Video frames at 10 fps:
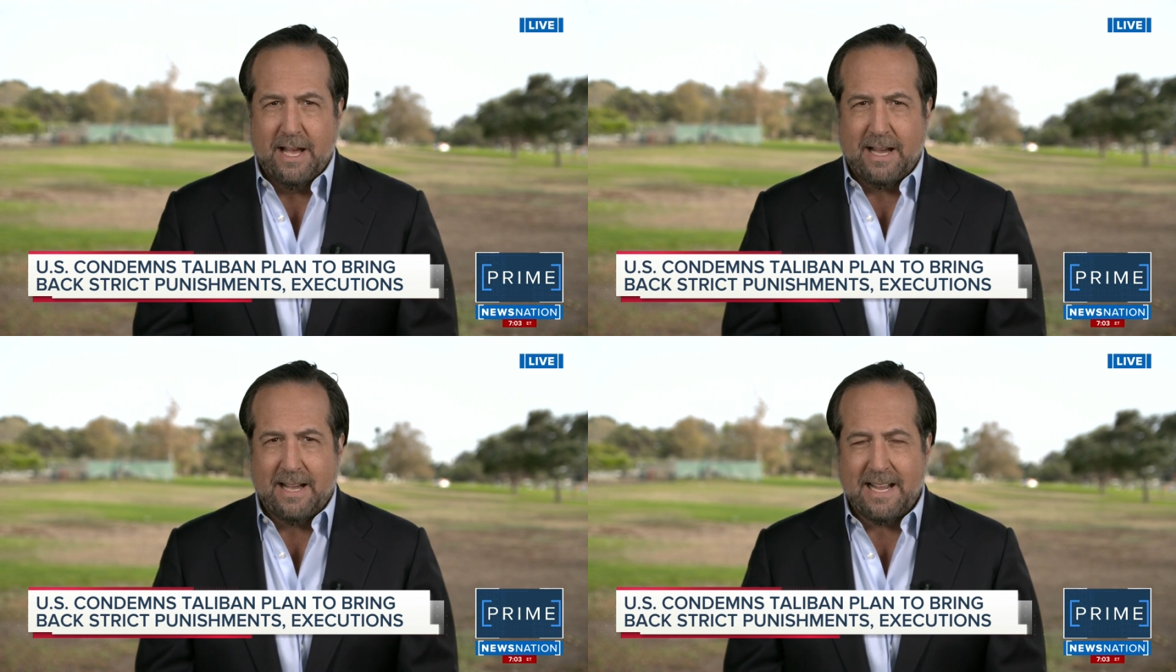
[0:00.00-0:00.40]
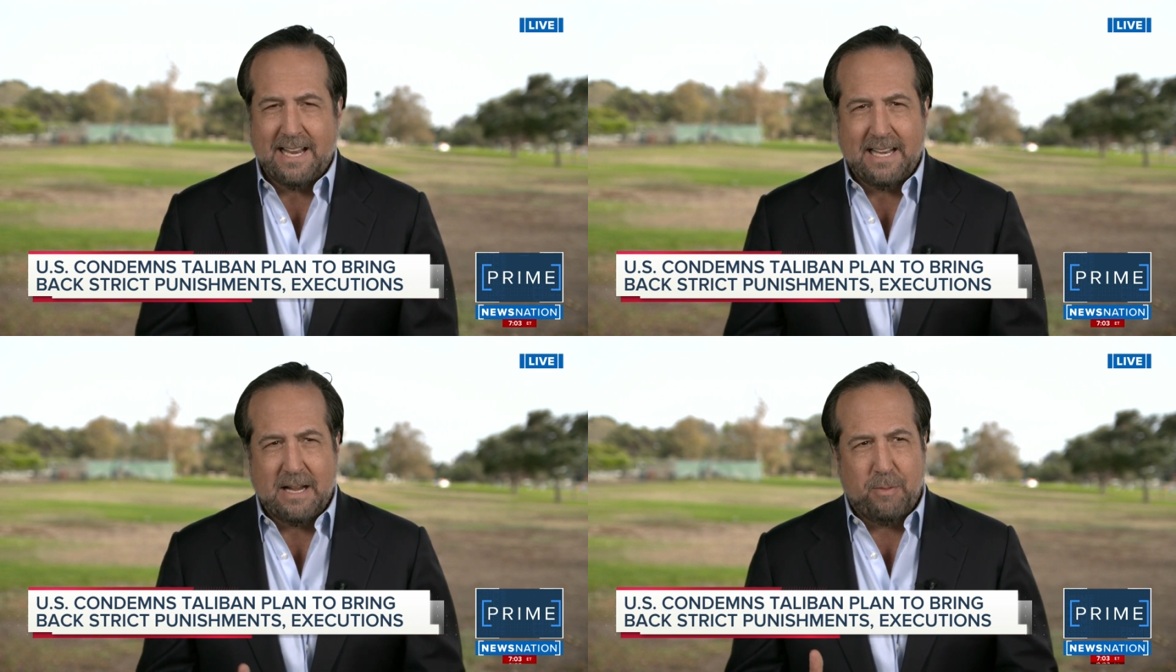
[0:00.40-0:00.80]
Uh,
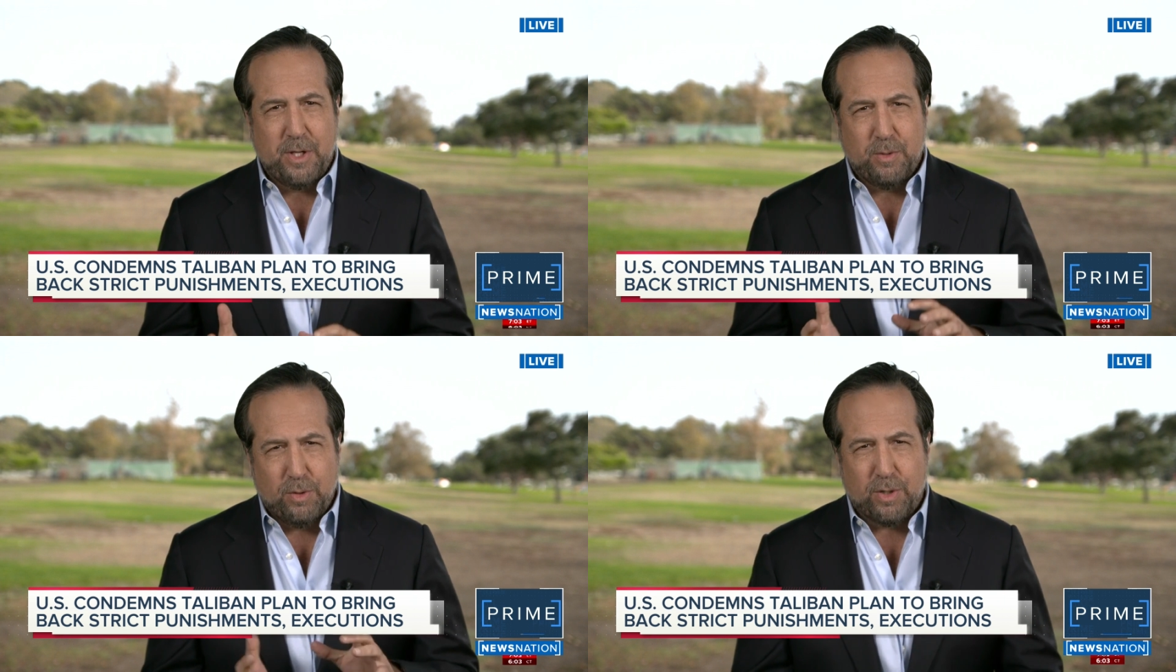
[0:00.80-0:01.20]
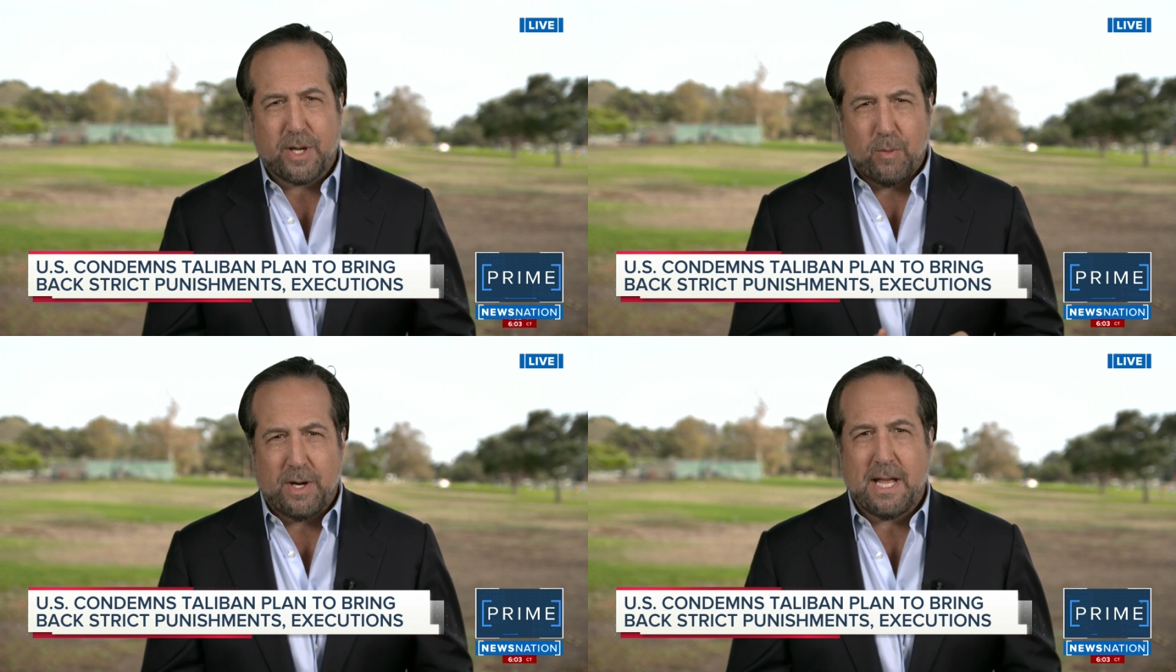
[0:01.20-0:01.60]
and and when you look
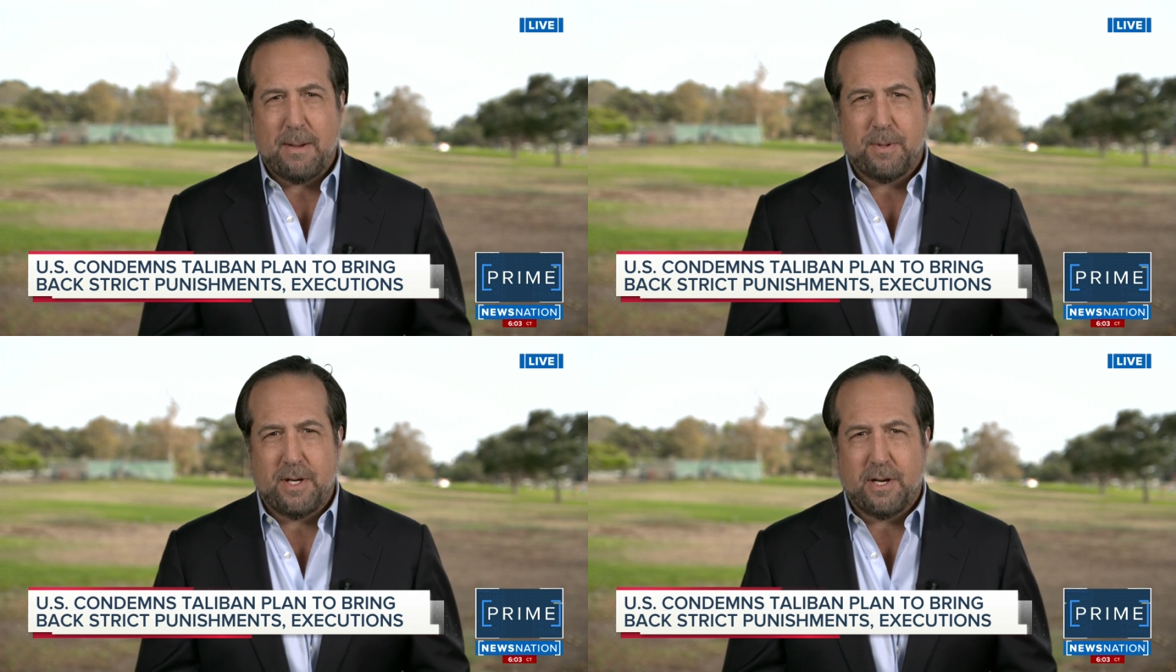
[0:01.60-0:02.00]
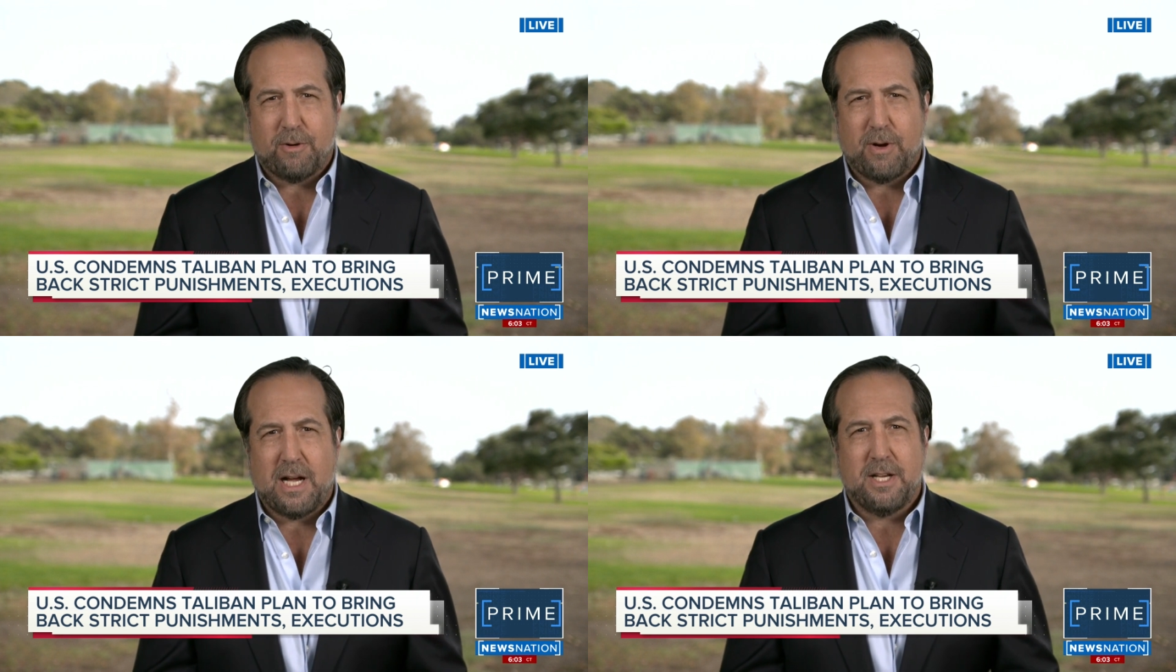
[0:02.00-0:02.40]
at what happened in
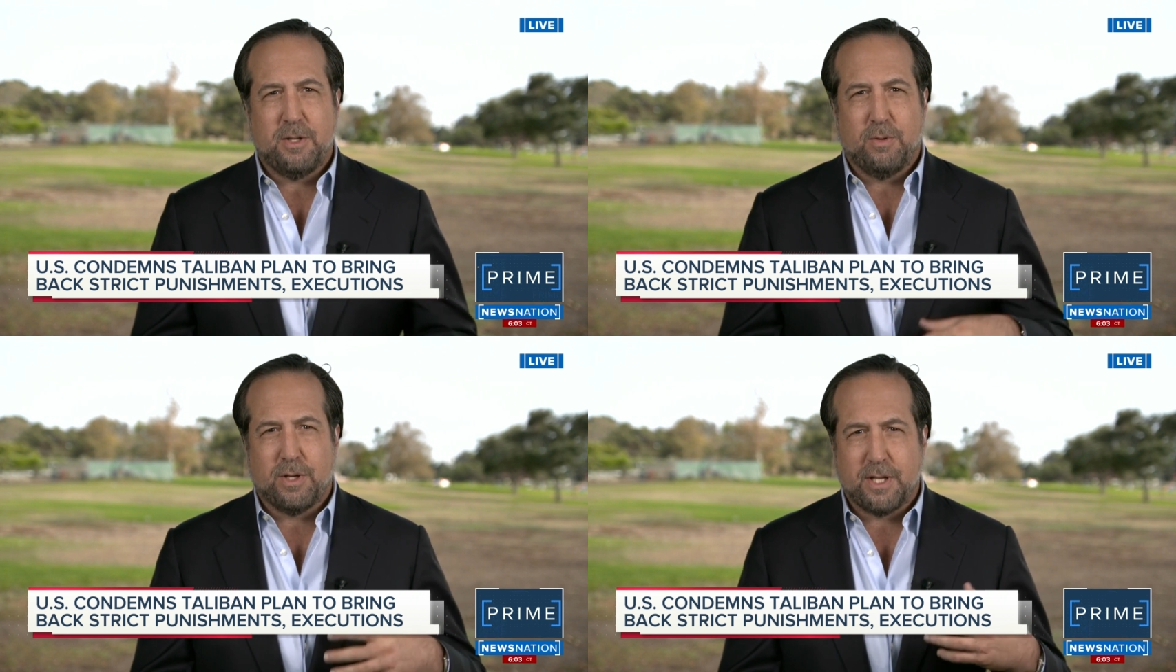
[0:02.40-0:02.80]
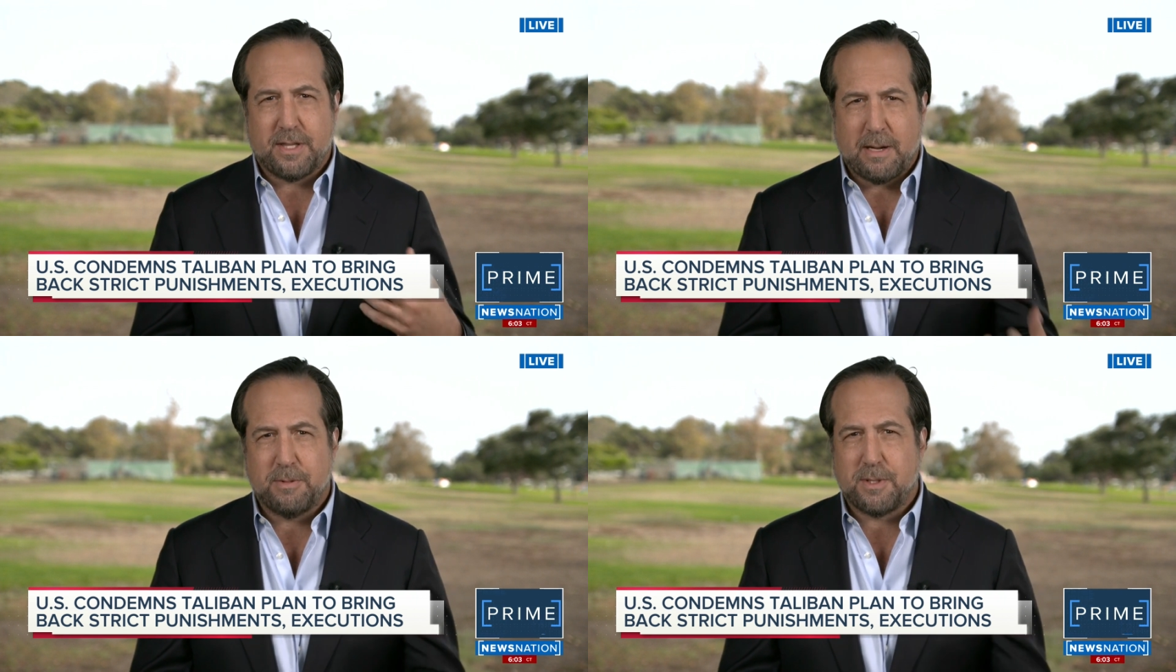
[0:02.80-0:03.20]
Herat, and you look at
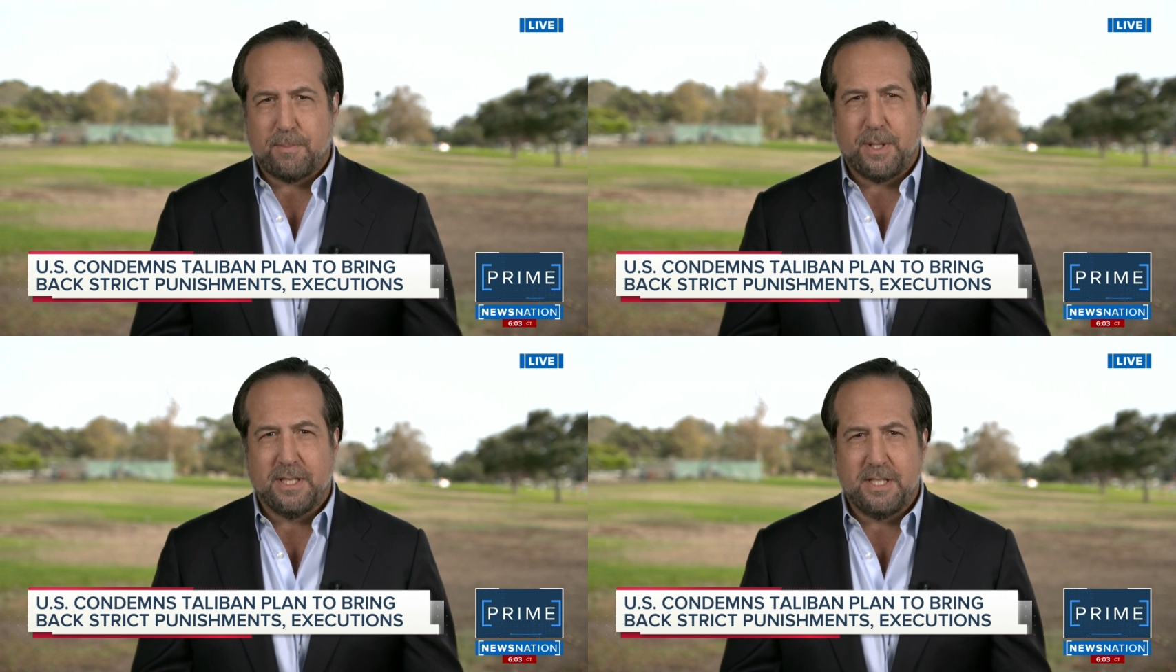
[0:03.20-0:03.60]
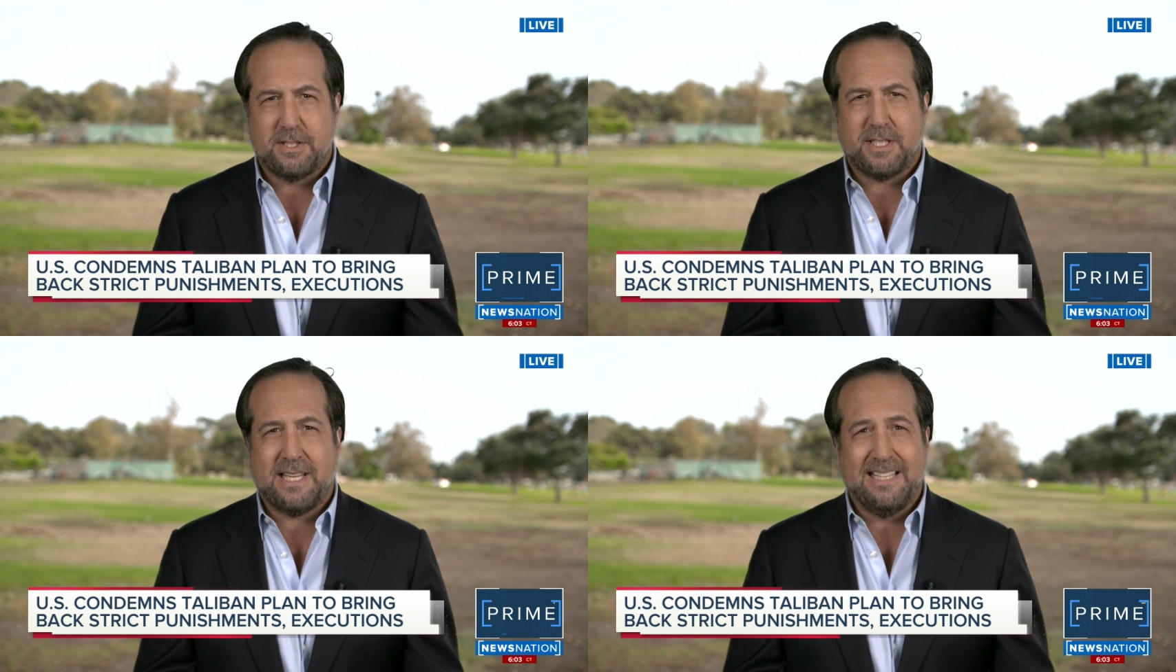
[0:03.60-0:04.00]
that was a
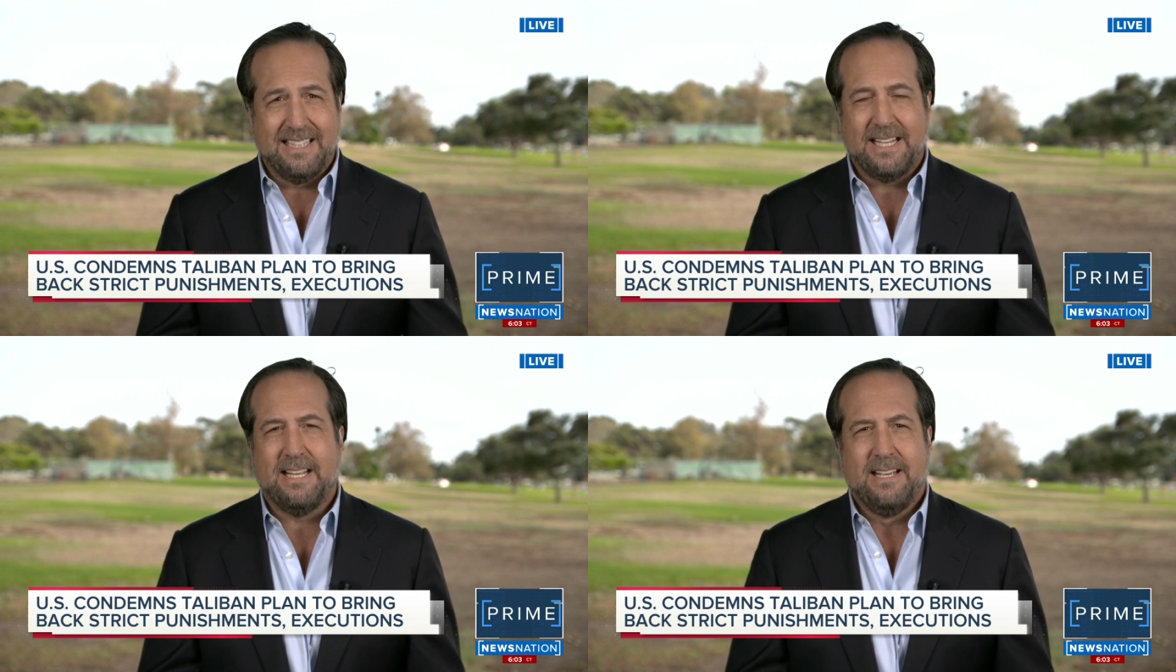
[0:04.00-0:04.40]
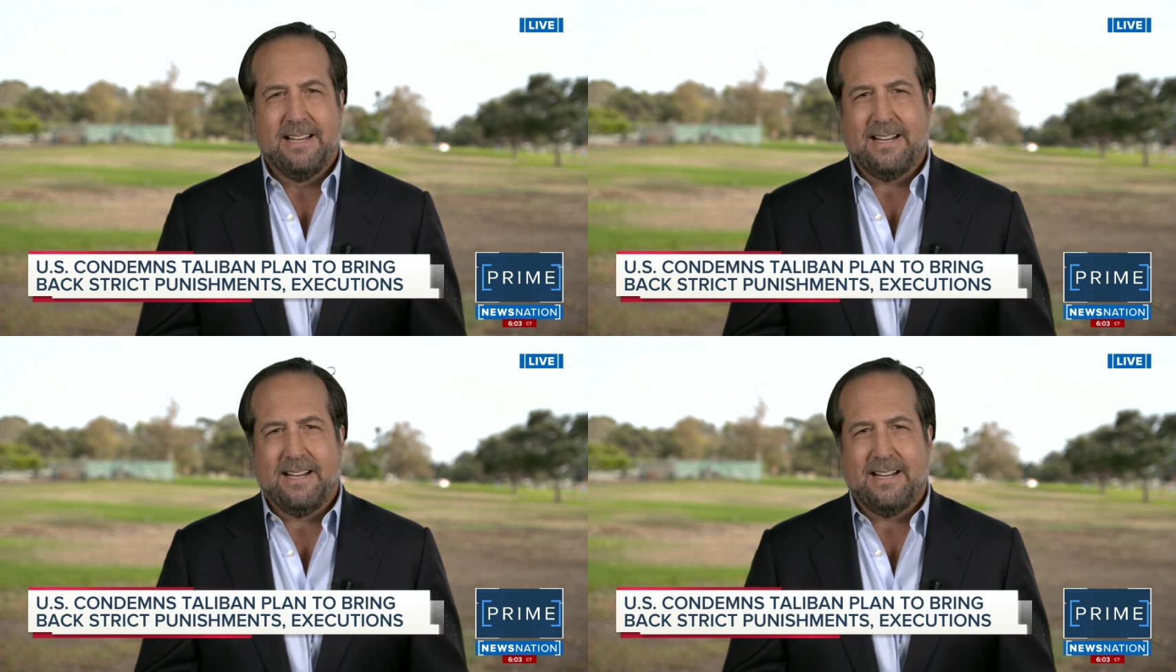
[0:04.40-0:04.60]
police killing.